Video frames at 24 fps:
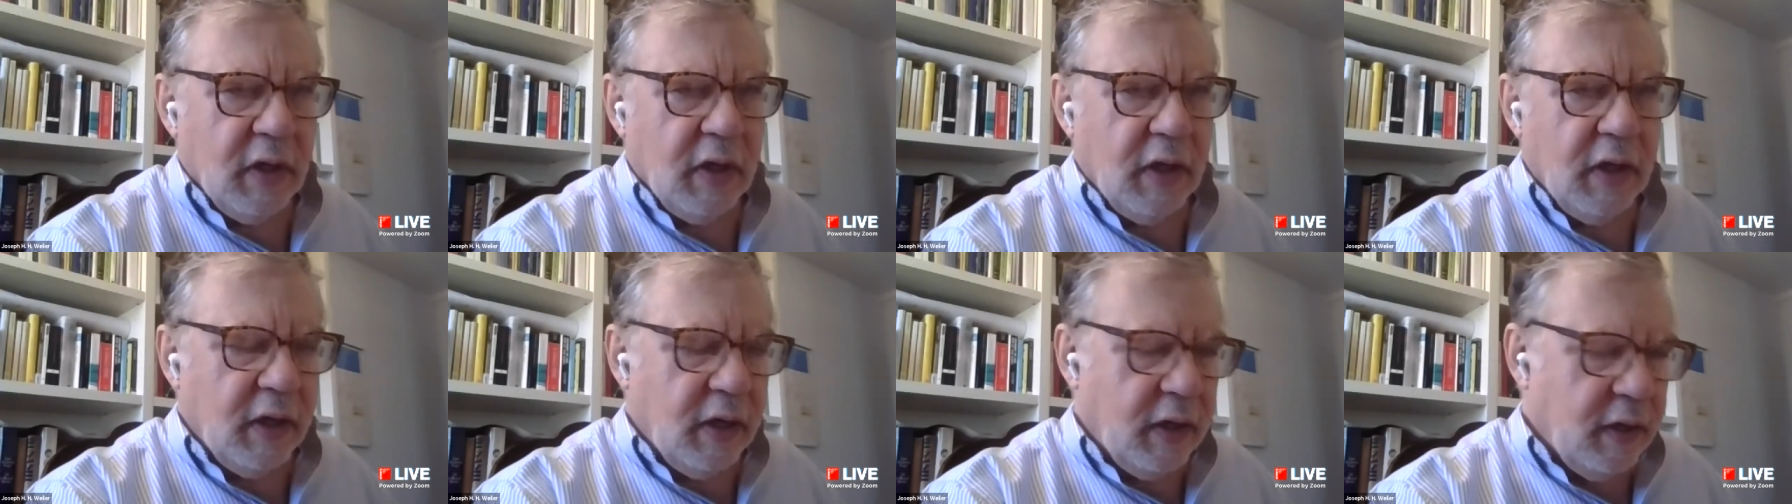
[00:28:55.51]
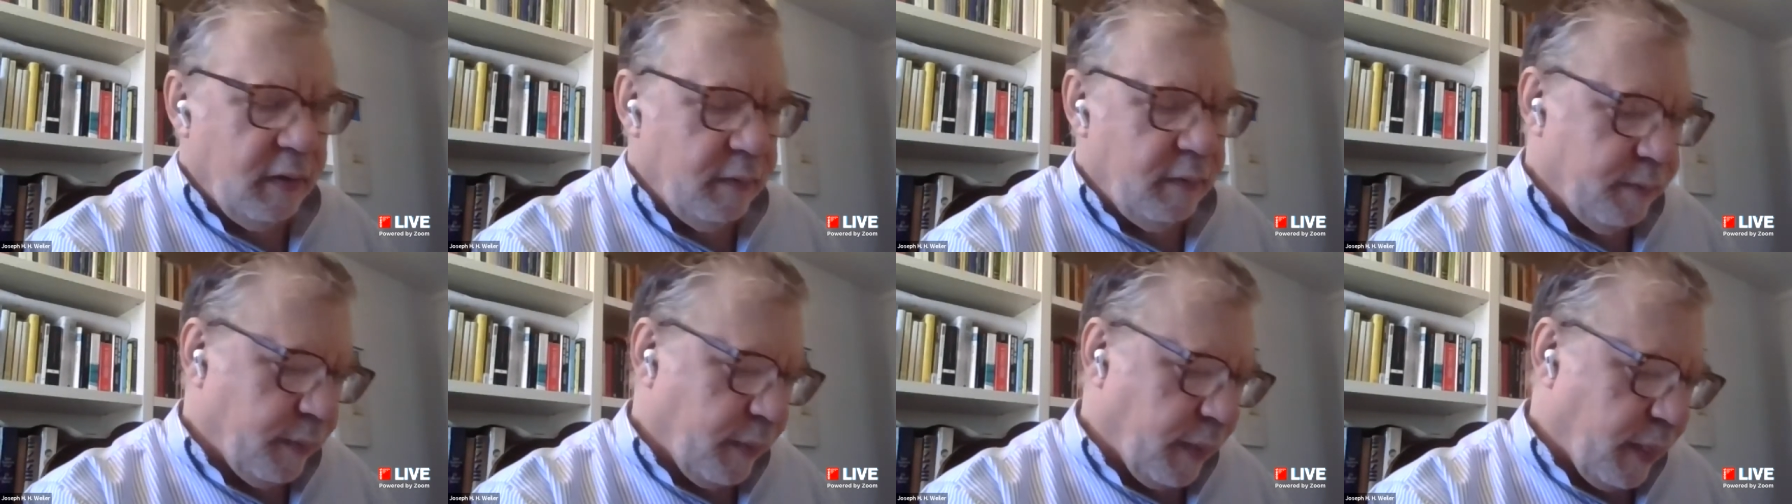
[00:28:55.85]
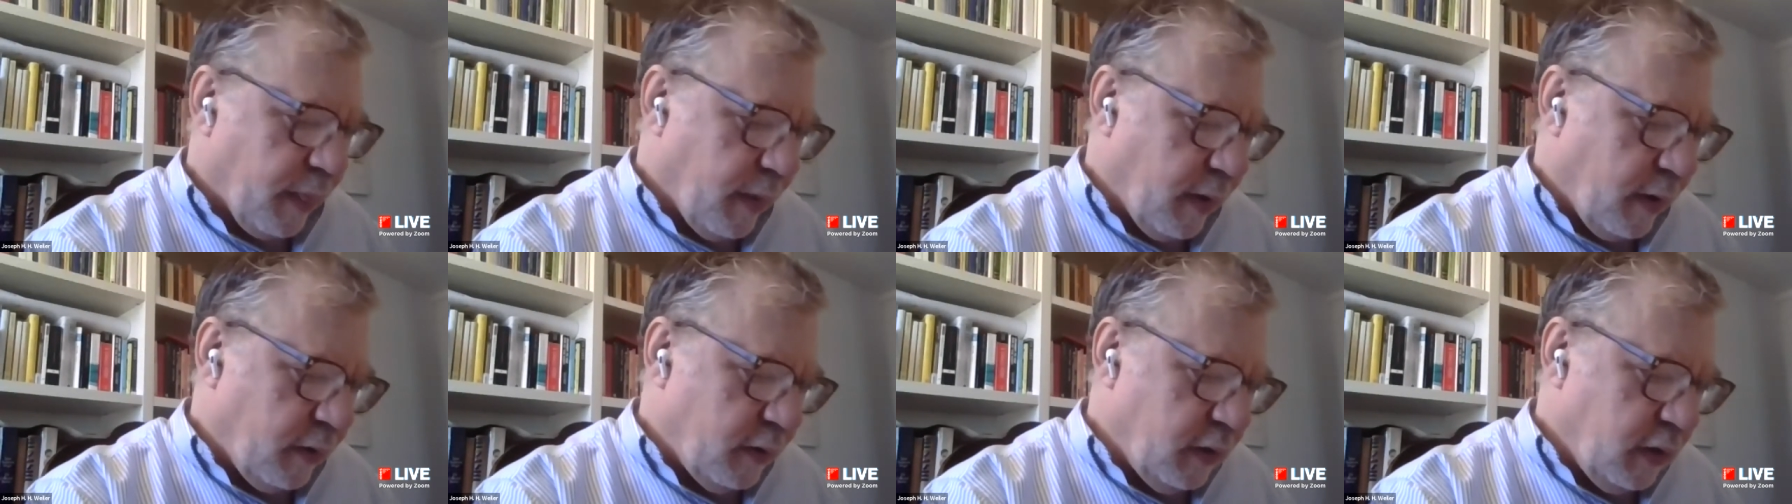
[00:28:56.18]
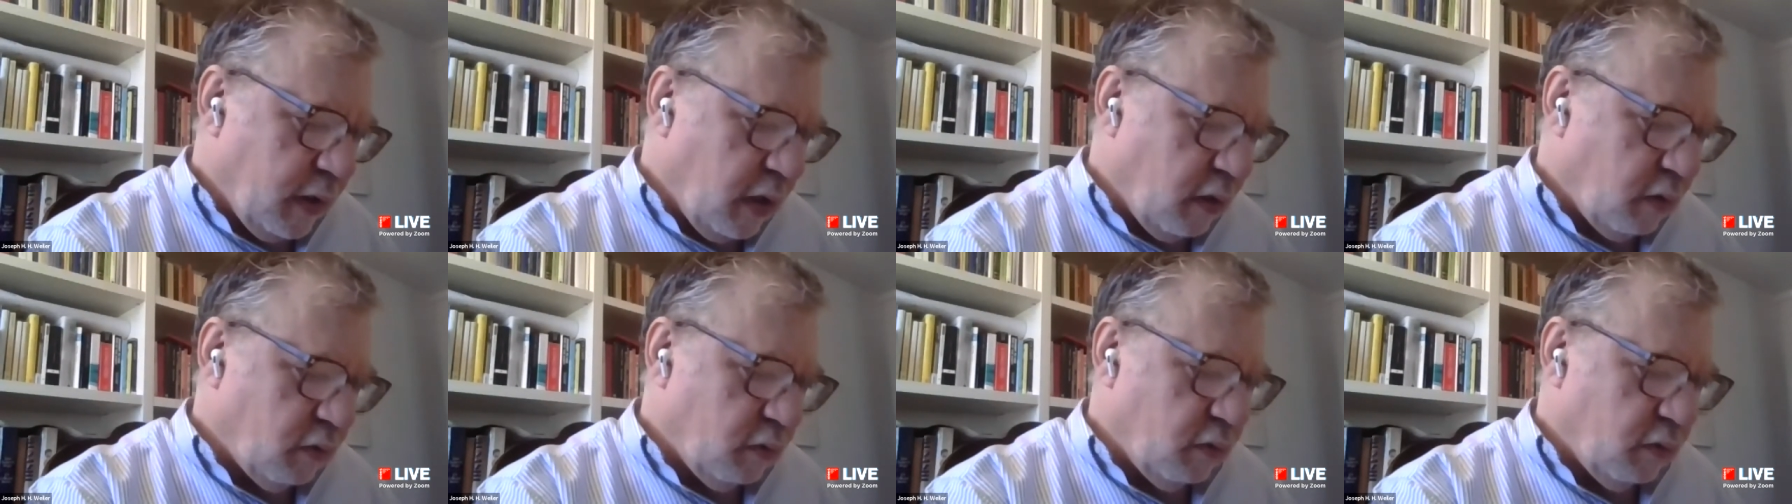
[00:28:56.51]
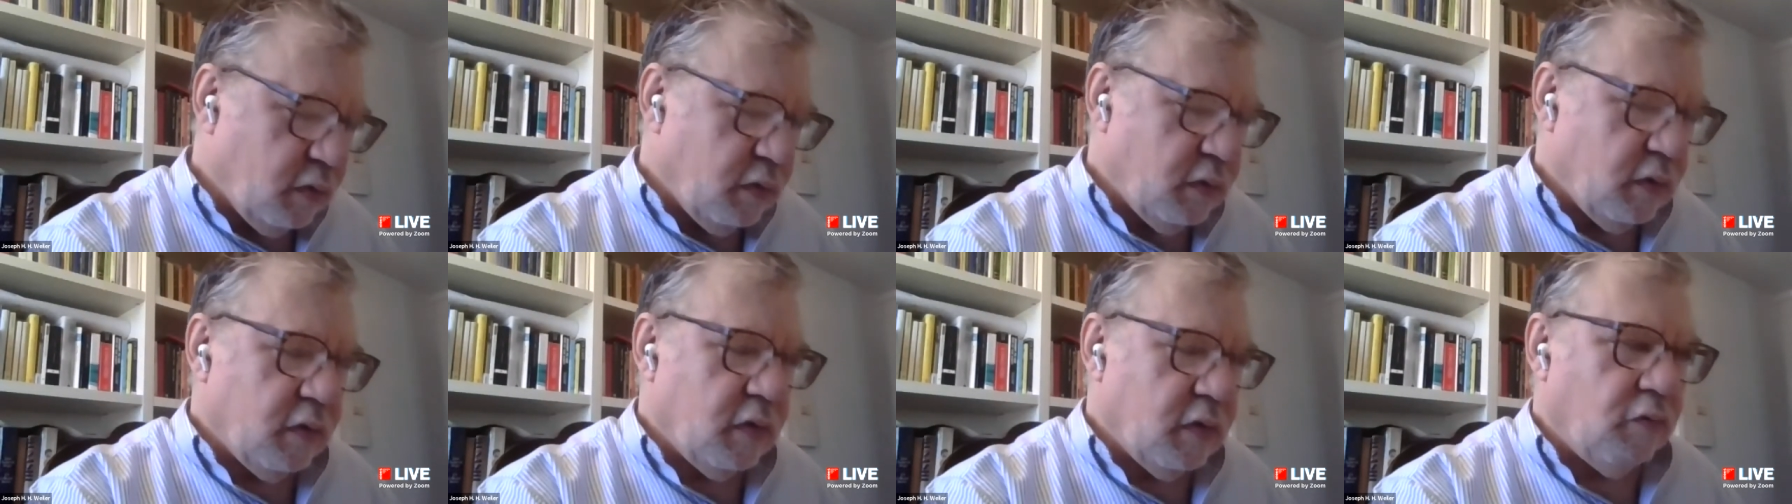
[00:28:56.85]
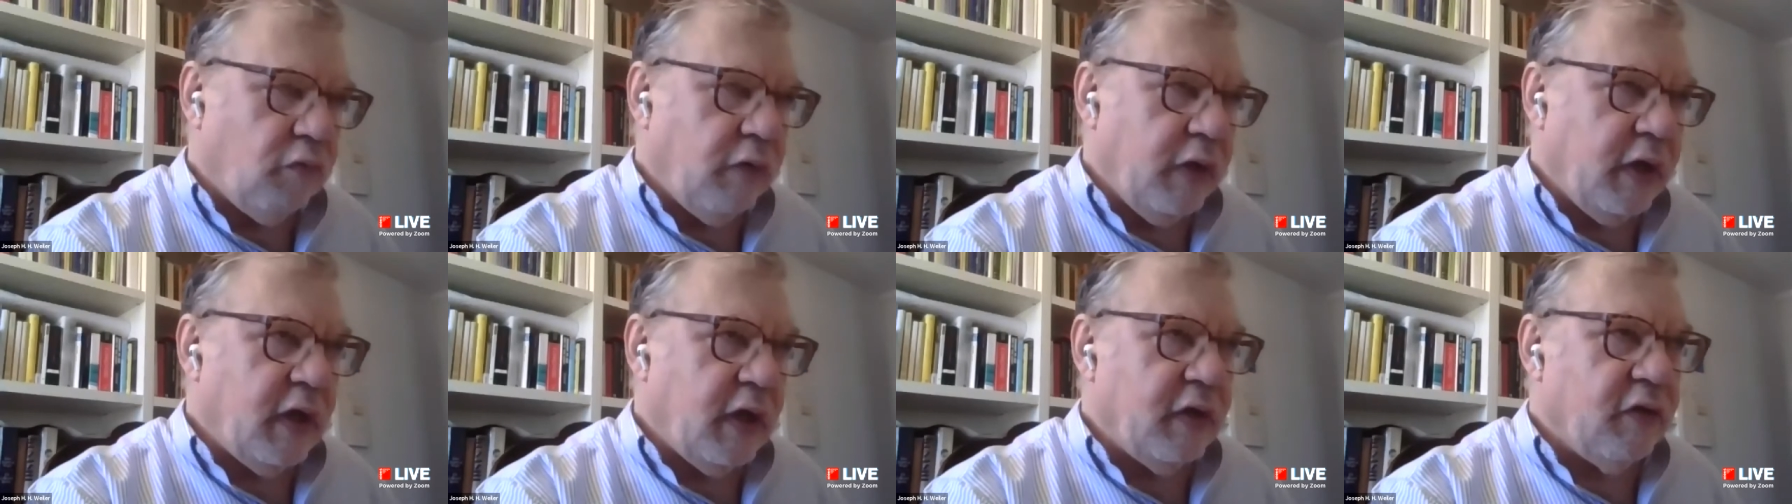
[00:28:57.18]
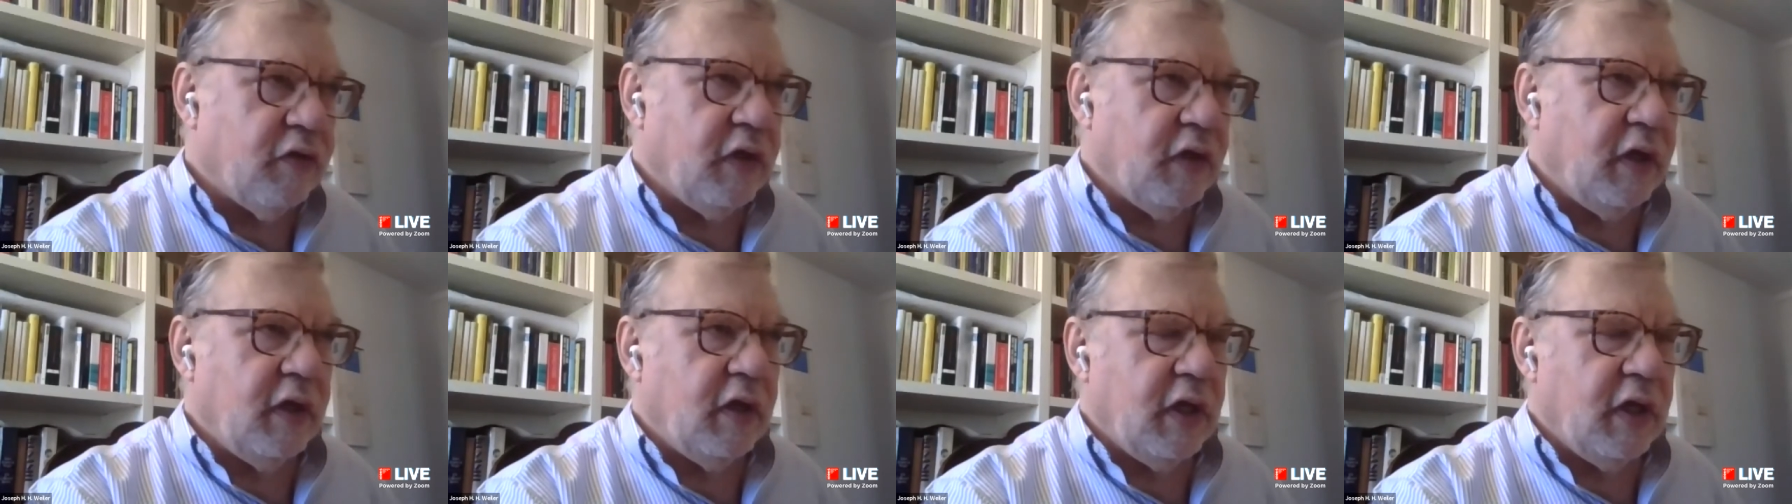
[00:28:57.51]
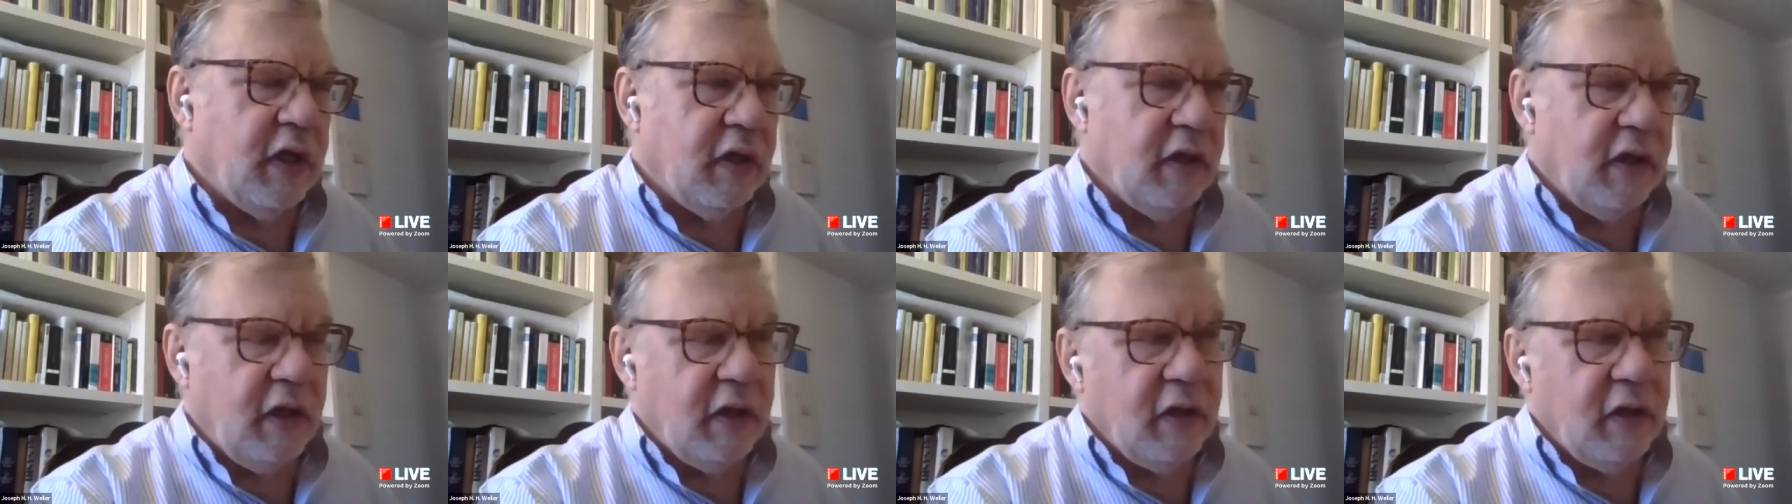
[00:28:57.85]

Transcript: Uh, now, the way I think,